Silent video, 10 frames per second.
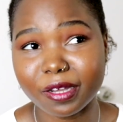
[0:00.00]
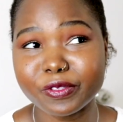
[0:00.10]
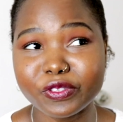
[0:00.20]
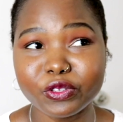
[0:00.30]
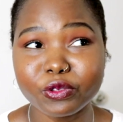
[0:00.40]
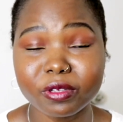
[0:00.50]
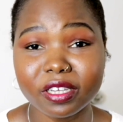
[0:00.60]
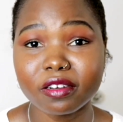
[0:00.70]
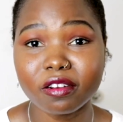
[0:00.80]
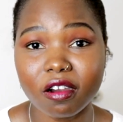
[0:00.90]
£5, you
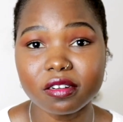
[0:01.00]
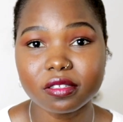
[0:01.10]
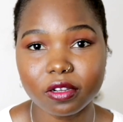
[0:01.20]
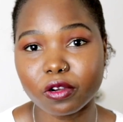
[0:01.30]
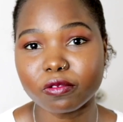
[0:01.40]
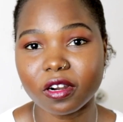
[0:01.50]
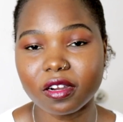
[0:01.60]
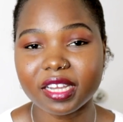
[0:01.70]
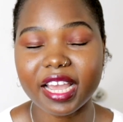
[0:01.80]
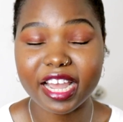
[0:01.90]
cannot go
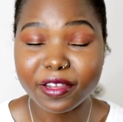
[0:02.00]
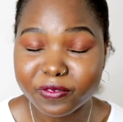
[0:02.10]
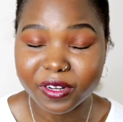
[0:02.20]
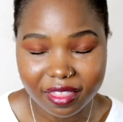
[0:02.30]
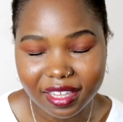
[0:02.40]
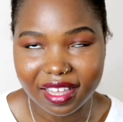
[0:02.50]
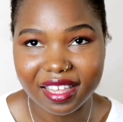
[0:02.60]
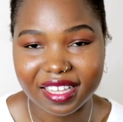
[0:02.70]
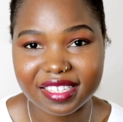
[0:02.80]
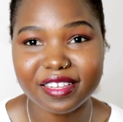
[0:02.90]
wrong. Everything
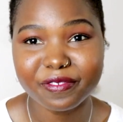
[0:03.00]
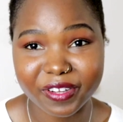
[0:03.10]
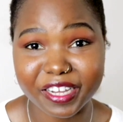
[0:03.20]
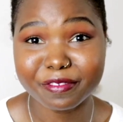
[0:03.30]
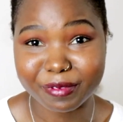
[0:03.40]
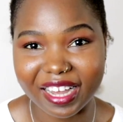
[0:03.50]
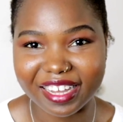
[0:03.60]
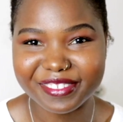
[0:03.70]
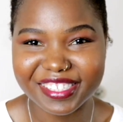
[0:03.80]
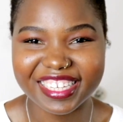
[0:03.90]
is
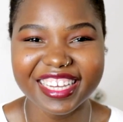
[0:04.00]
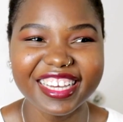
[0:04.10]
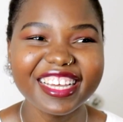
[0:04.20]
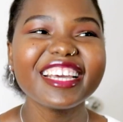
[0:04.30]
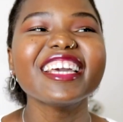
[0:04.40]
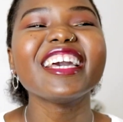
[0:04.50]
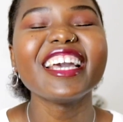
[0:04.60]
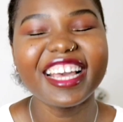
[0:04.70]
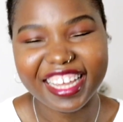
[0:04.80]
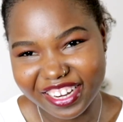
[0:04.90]
£5.
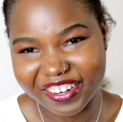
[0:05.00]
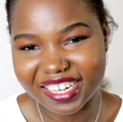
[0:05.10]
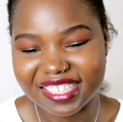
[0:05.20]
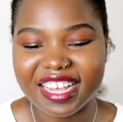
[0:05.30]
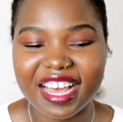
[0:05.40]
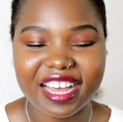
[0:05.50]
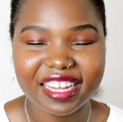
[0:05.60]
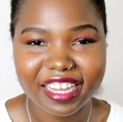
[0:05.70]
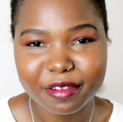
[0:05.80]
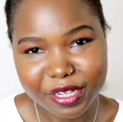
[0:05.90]
Anyways,
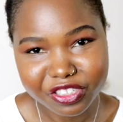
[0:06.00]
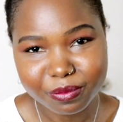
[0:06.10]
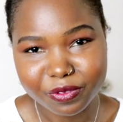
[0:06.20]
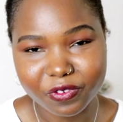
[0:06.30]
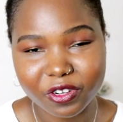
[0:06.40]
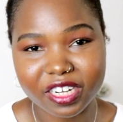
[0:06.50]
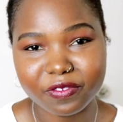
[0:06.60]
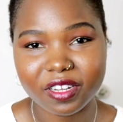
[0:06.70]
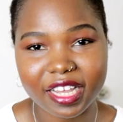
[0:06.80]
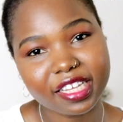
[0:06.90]
like I mentioned before,
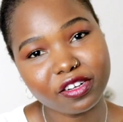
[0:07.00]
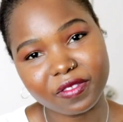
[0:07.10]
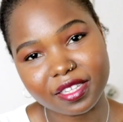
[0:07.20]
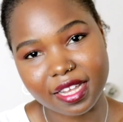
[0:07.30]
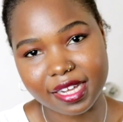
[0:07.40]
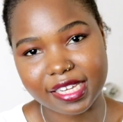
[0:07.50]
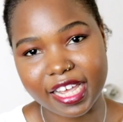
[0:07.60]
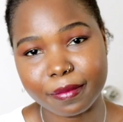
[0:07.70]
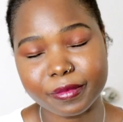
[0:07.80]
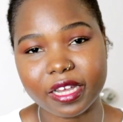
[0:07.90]
if you like any of these
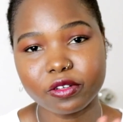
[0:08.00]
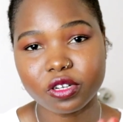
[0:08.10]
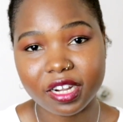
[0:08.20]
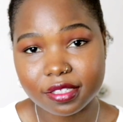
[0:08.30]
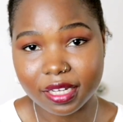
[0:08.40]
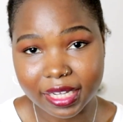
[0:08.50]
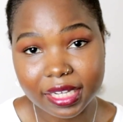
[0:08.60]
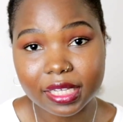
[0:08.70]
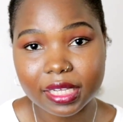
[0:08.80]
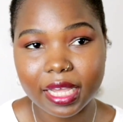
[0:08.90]
items, I'll try to
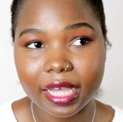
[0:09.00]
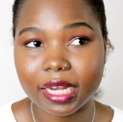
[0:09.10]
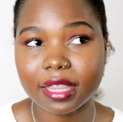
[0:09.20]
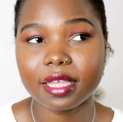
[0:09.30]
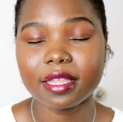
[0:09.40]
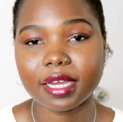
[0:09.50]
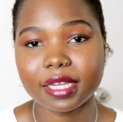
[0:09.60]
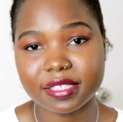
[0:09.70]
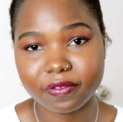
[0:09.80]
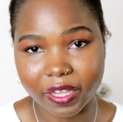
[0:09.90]
link anything that
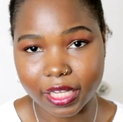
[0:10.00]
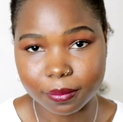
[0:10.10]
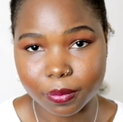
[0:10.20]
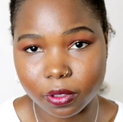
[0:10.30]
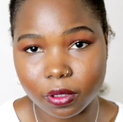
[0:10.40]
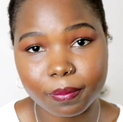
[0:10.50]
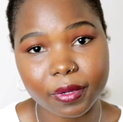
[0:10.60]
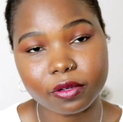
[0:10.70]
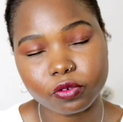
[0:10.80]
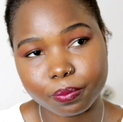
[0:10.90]
is available,
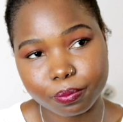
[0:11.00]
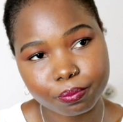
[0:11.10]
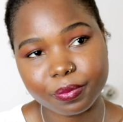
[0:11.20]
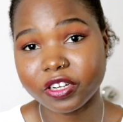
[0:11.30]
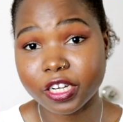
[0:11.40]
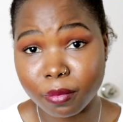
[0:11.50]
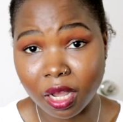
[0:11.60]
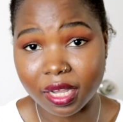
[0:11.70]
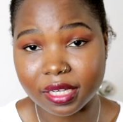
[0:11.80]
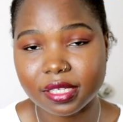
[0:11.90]
but bear in
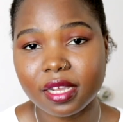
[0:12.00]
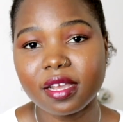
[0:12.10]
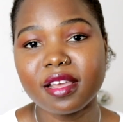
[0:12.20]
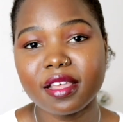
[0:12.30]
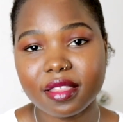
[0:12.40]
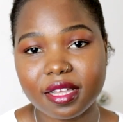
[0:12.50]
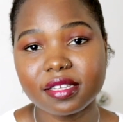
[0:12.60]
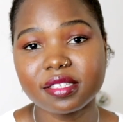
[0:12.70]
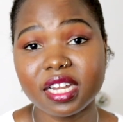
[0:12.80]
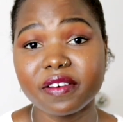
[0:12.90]
mind,
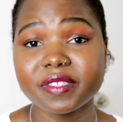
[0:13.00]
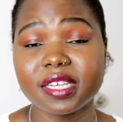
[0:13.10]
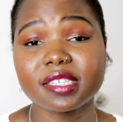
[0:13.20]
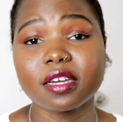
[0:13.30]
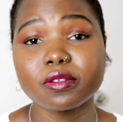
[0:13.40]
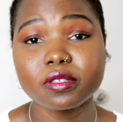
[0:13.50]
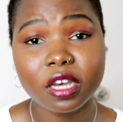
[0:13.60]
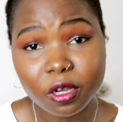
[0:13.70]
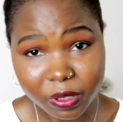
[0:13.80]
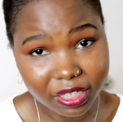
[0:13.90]
this stuff sells out
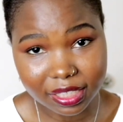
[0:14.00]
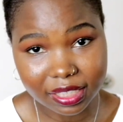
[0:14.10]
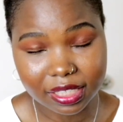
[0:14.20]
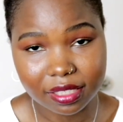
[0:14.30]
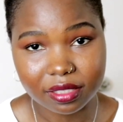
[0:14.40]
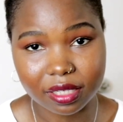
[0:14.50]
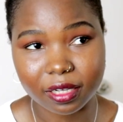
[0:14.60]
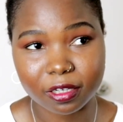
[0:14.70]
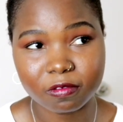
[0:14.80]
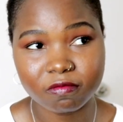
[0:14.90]
so quickly,
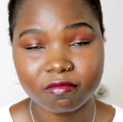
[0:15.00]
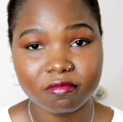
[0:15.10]
so